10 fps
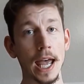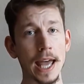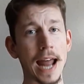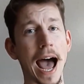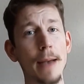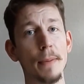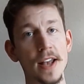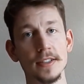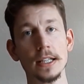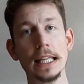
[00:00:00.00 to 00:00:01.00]
and I
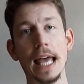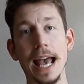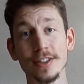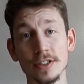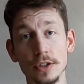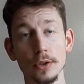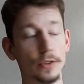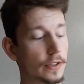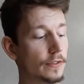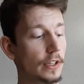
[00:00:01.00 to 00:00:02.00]
basically
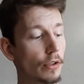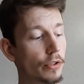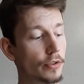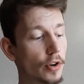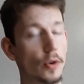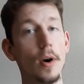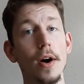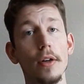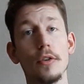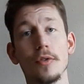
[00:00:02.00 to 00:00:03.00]
exclusively threw
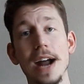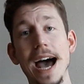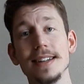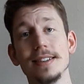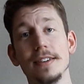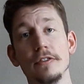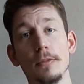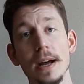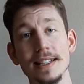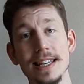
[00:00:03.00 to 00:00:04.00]
the rat
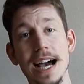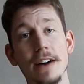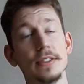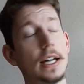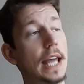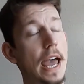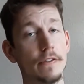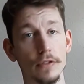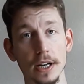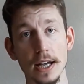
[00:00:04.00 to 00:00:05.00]
for my tee-offs on
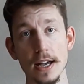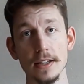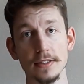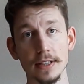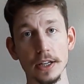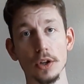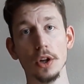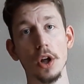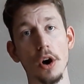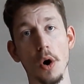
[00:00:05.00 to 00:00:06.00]
every
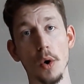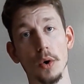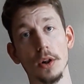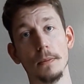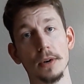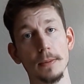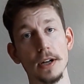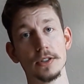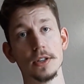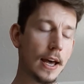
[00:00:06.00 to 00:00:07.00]
single hole, pretty
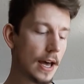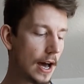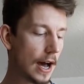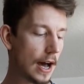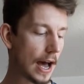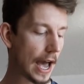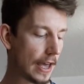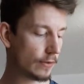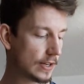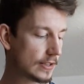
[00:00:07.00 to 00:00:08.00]
much.
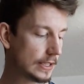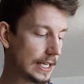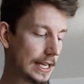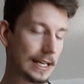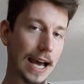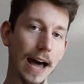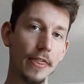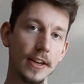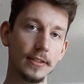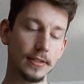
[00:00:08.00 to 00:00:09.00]
I recently
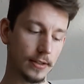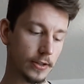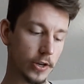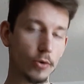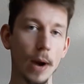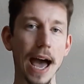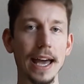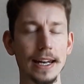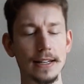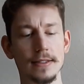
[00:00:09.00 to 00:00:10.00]
got this new rat,
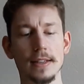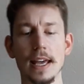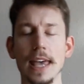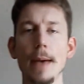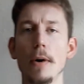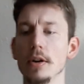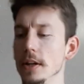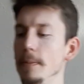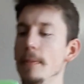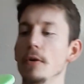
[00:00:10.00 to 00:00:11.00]
and it came out a
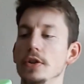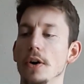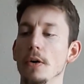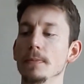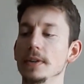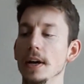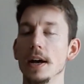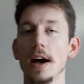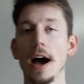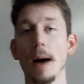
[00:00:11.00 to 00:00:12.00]
little bit more domed,
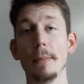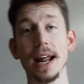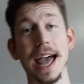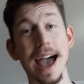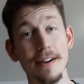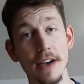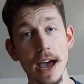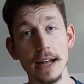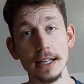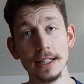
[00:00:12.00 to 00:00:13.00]
but I have
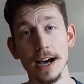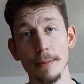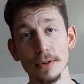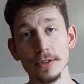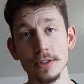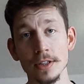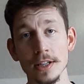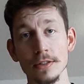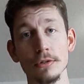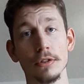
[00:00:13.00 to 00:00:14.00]
had an
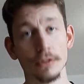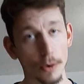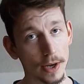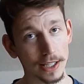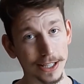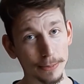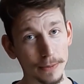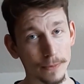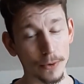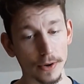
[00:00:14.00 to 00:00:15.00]
opportunity to throw it a little
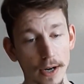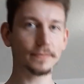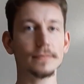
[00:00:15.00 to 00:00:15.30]
bit more,